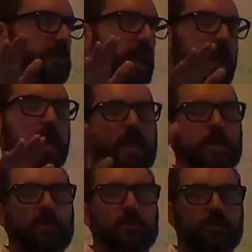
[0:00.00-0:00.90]

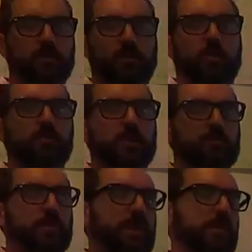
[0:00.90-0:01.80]
A
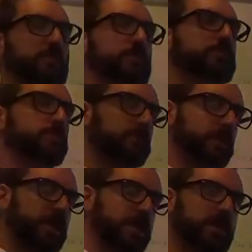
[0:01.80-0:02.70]
colon B.
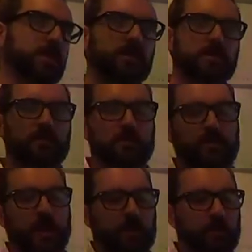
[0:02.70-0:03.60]
Key
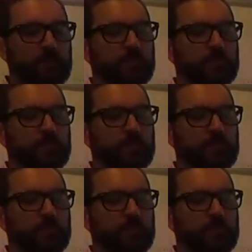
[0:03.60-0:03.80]
value.